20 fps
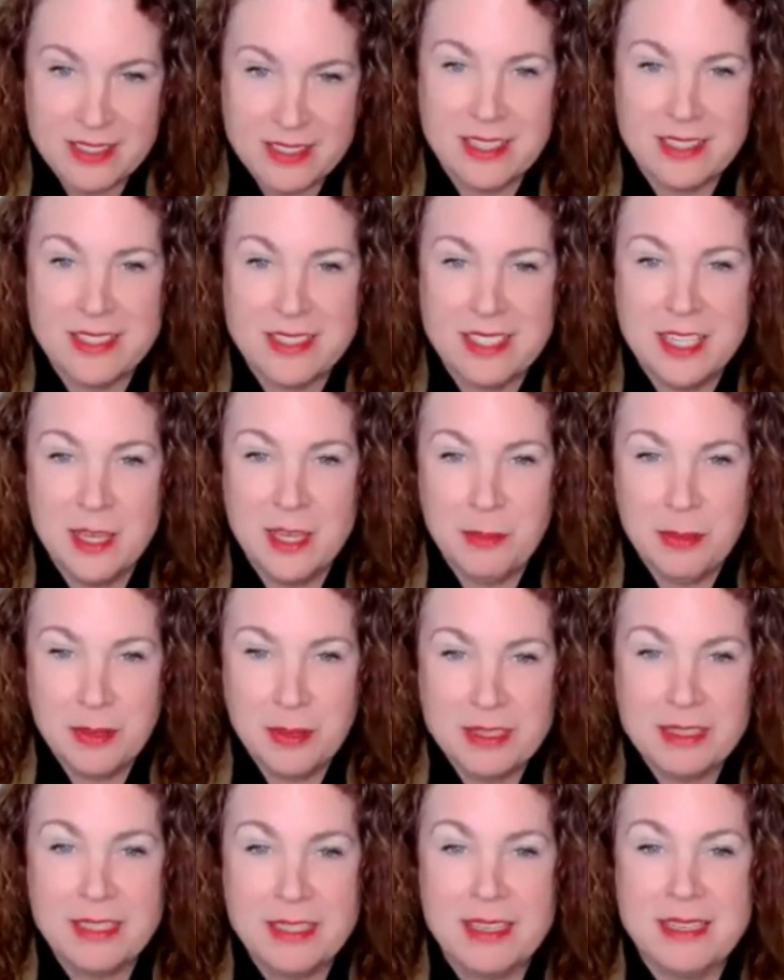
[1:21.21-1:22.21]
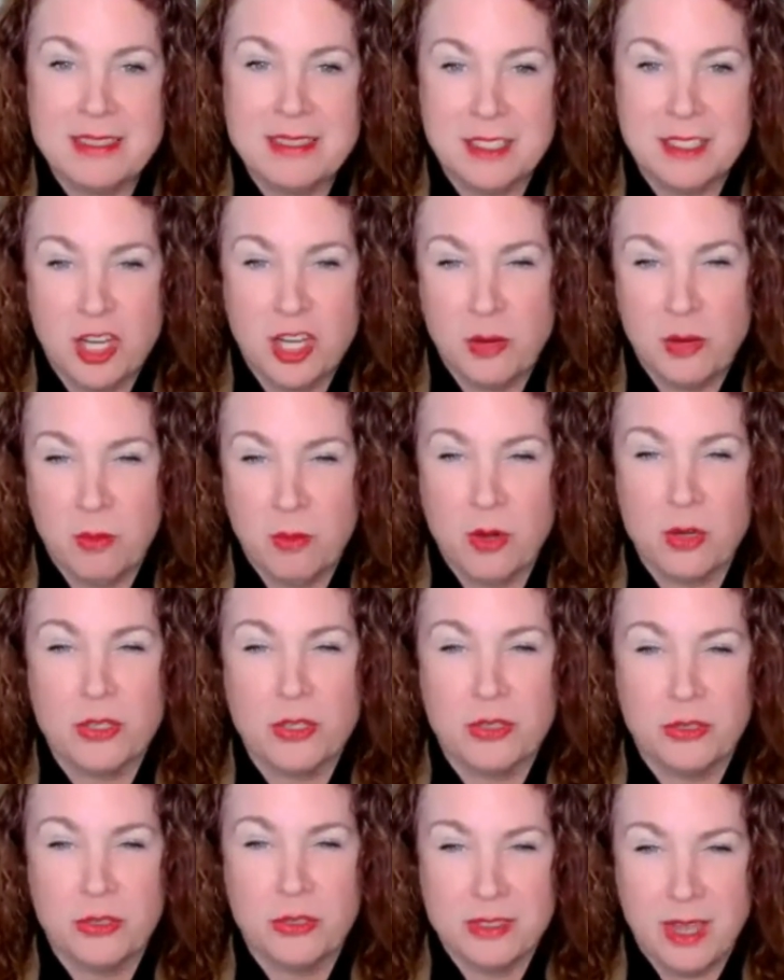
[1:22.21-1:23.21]
it typically is a
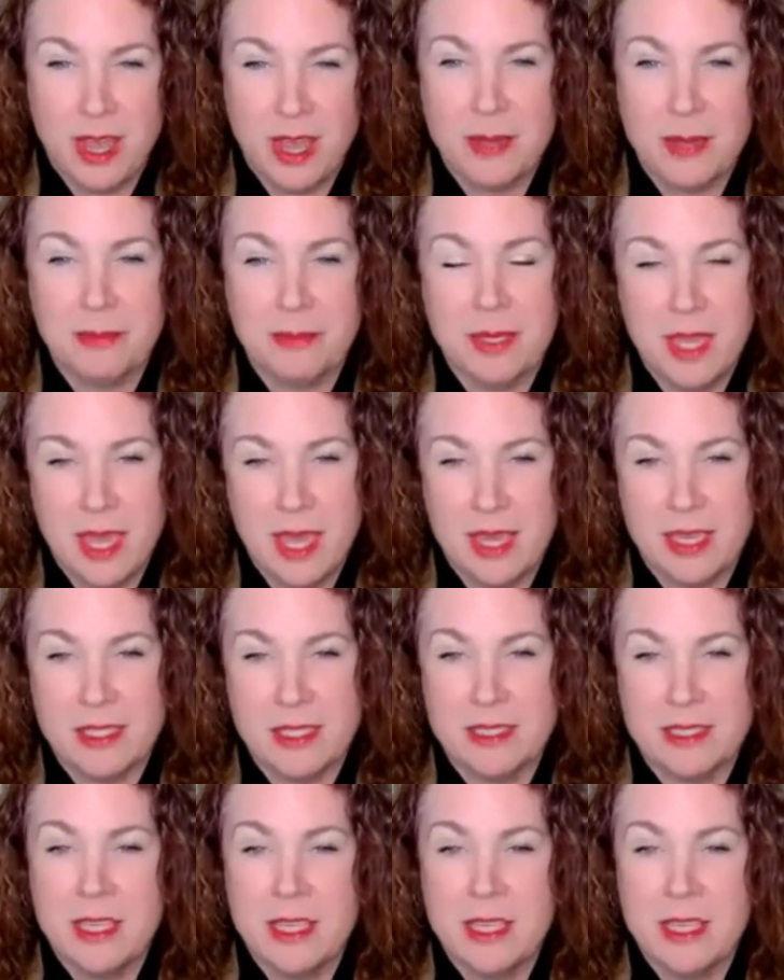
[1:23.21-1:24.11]
commercial type case,